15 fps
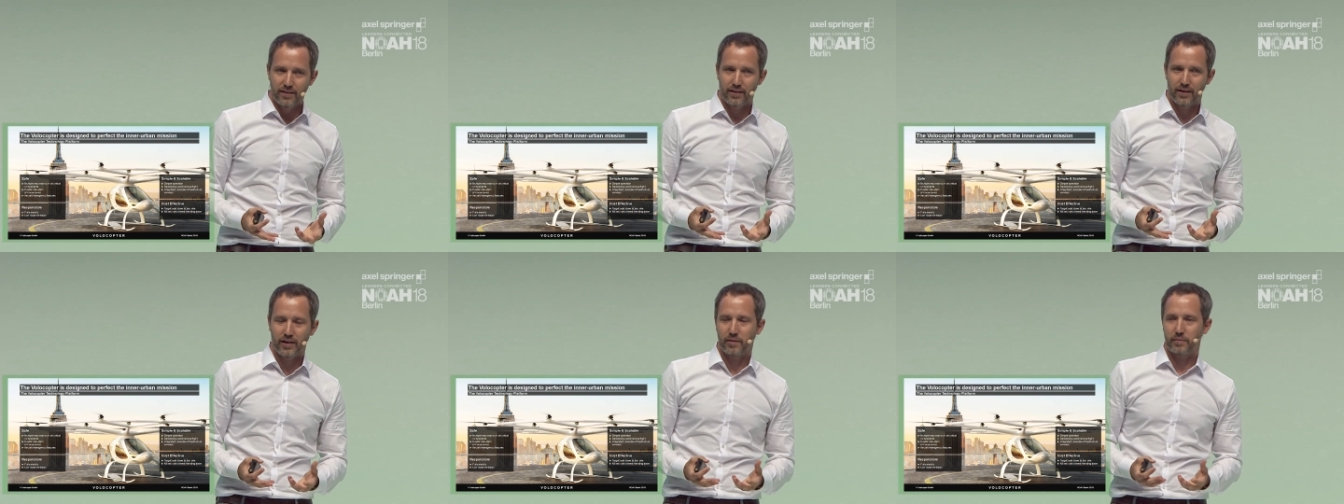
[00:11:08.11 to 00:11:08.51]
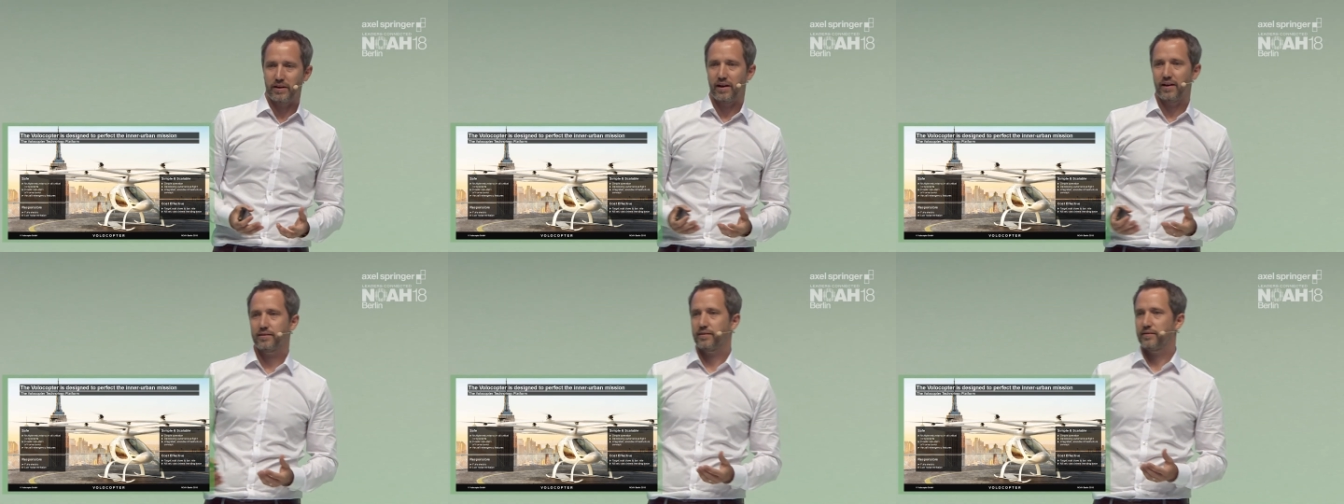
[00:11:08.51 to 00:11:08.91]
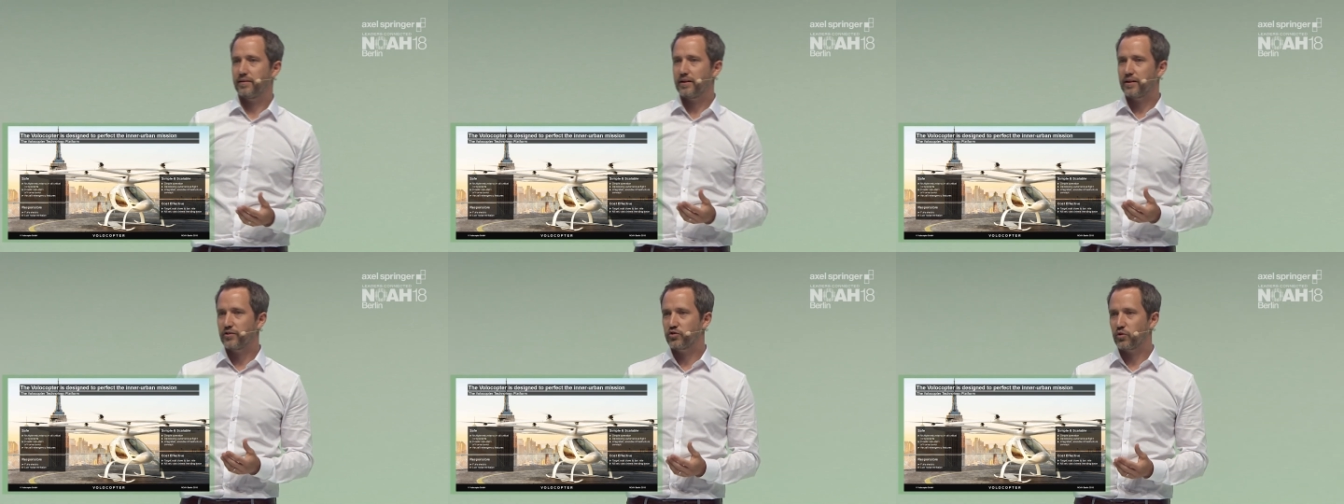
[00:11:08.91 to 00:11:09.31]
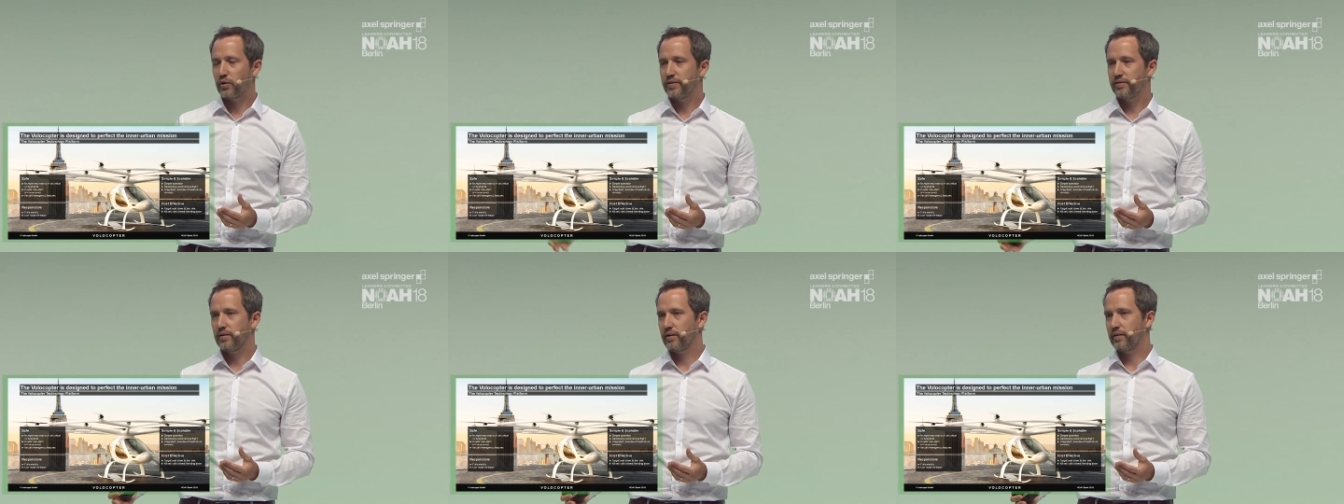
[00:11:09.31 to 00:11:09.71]
Um, it has a single
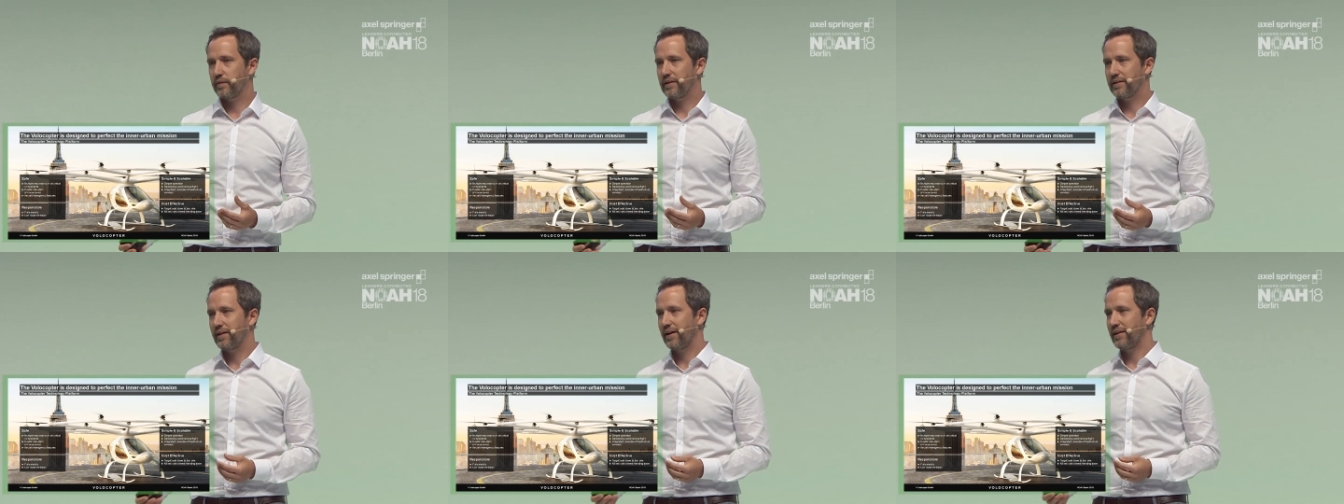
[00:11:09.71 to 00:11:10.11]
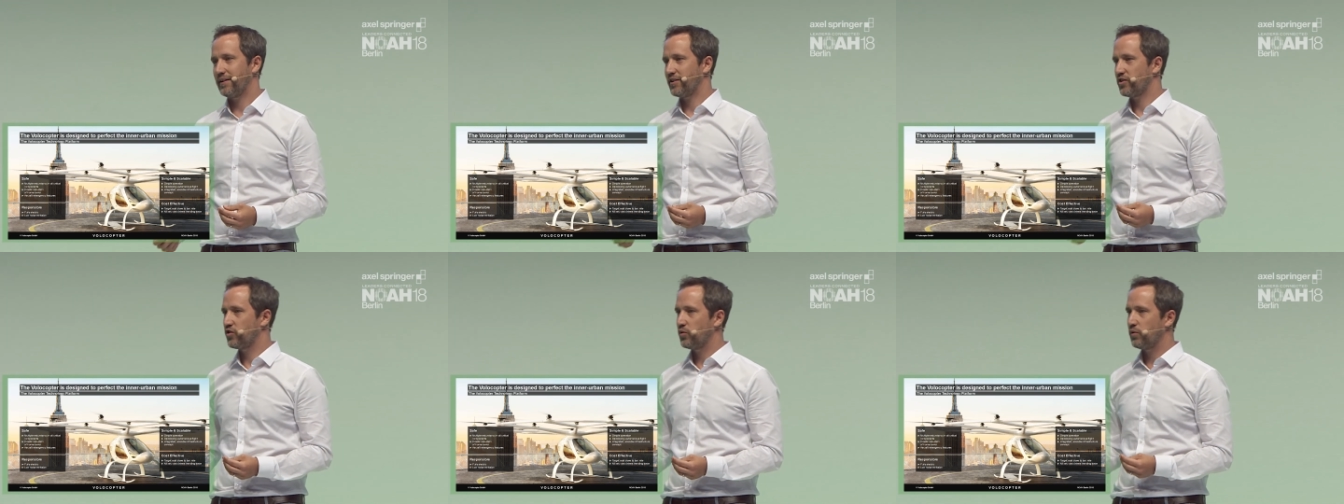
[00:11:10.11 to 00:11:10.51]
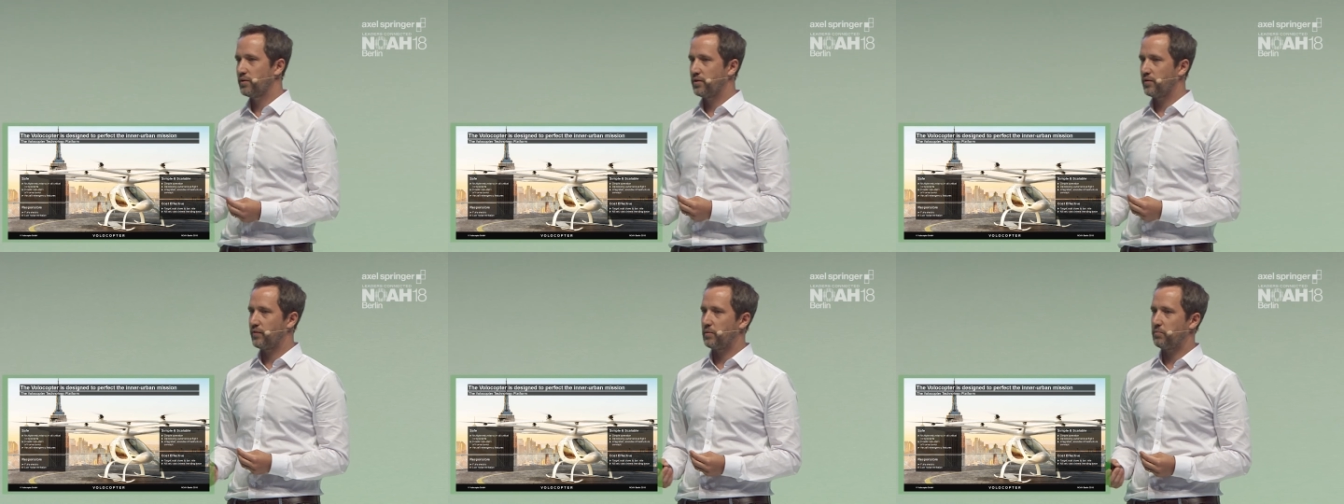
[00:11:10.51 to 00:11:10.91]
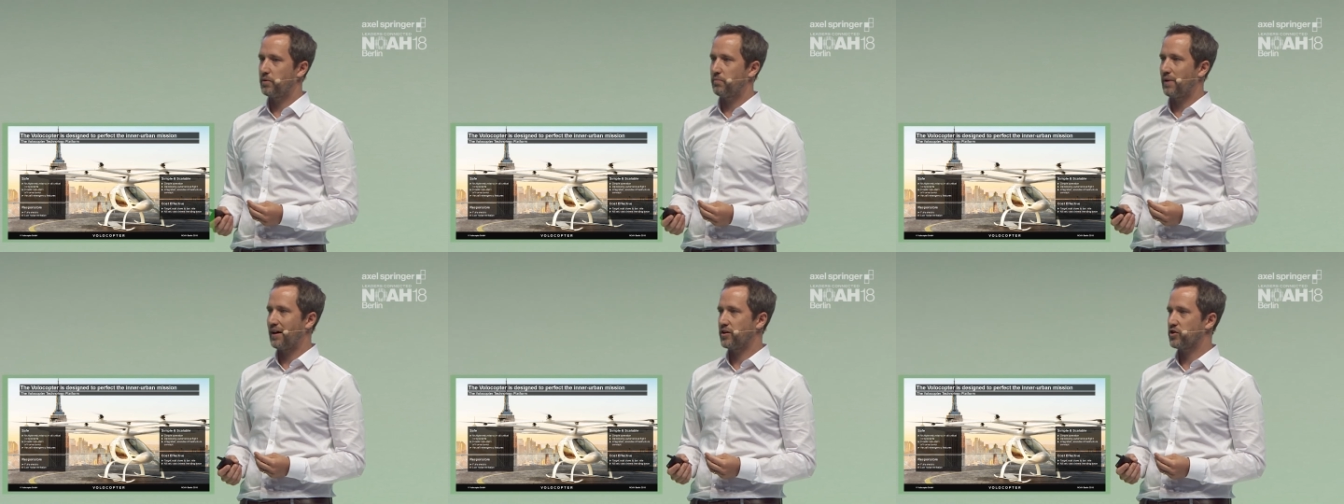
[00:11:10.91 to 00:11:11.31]
joystick that can intuitively be
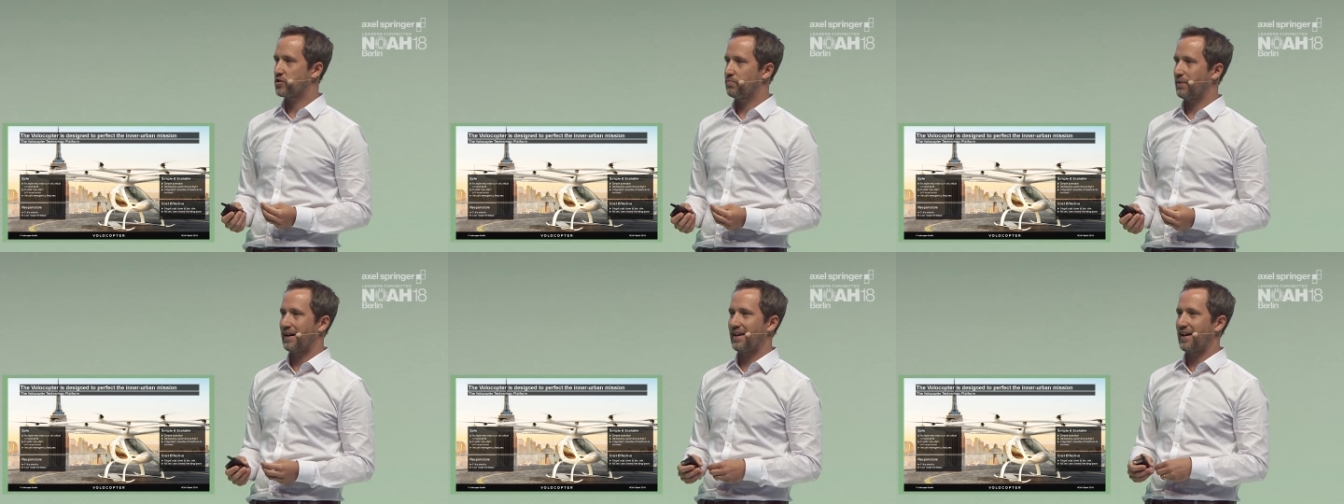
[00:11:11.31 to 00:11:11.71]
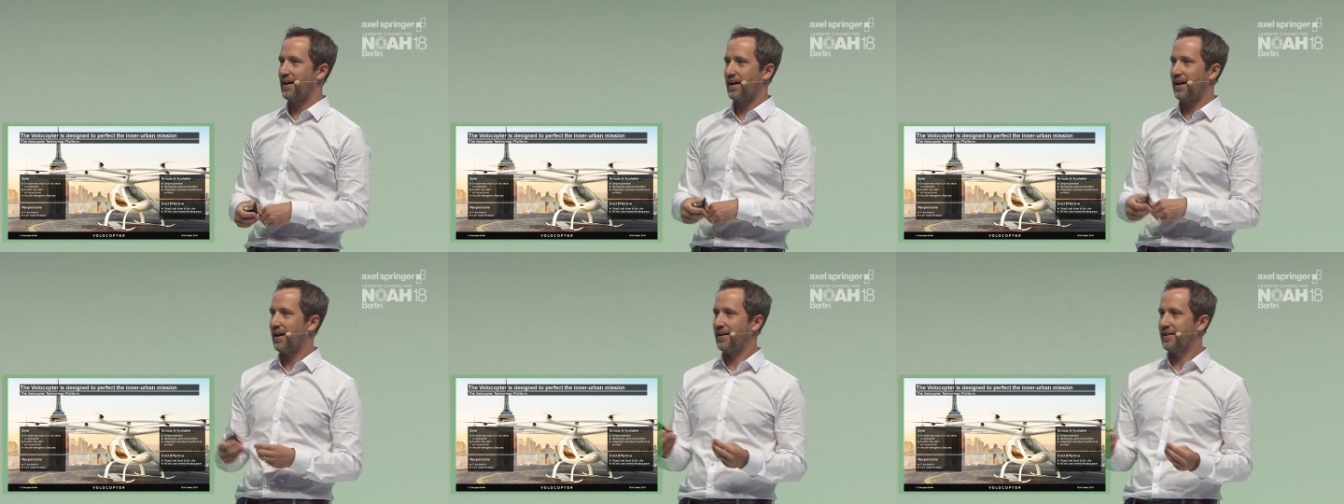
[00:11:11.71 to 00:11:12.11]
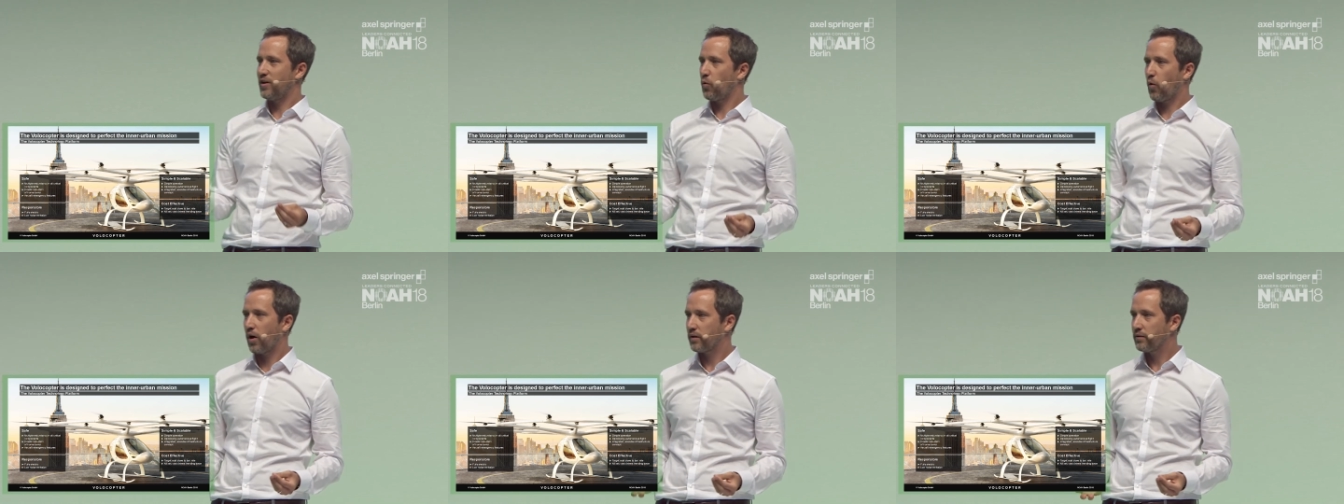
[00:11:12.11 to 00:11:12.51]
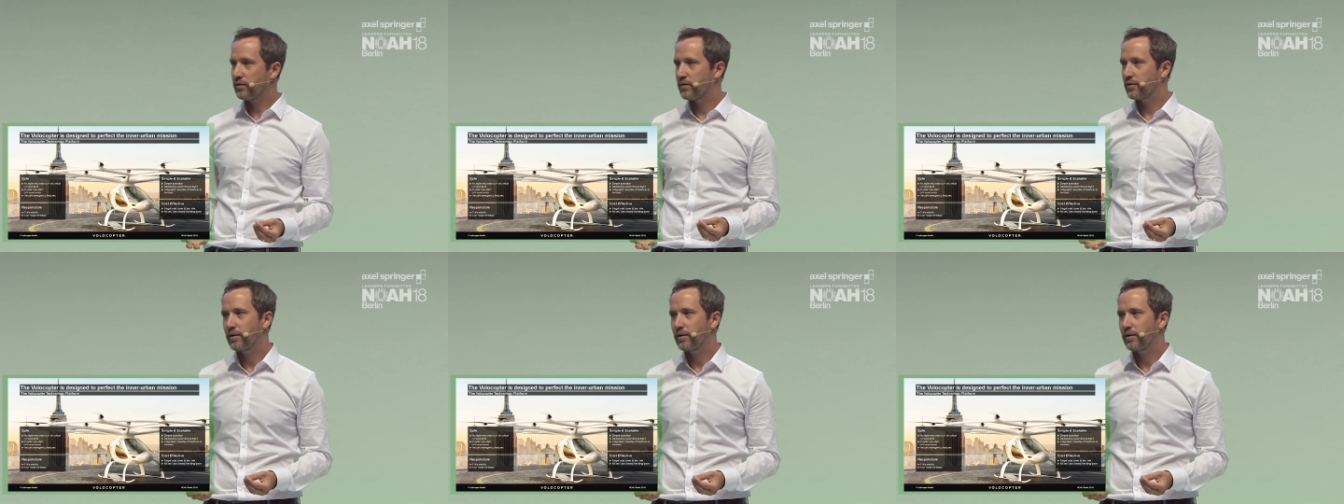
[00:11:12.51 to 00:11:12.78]
managed by anyone.